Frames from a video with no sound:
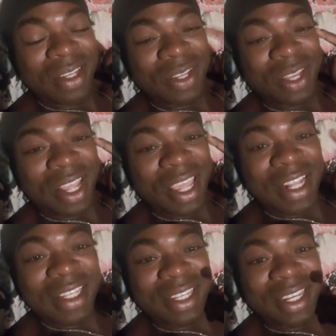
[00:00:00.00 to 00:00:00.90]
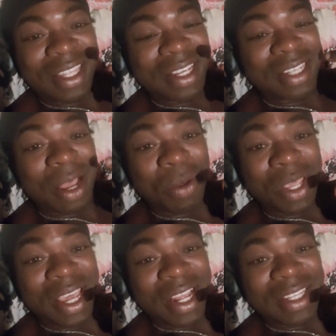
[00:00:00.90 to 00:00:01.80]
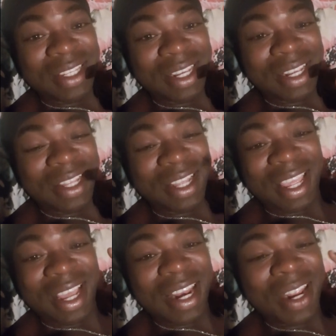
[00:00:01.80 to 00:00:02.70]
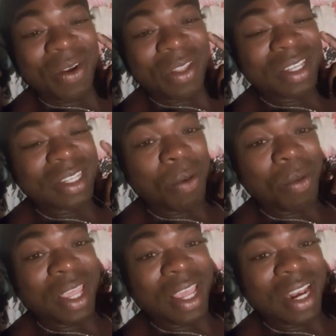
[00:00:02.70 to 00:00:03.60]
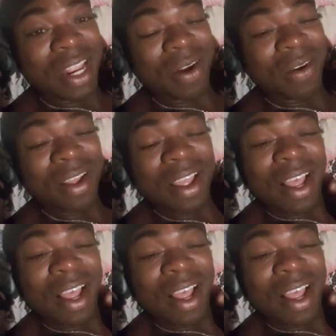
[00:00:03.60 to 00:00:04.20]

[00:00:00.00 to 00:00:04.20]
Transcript: So they can see things that we can see. They can hear things that we can hear.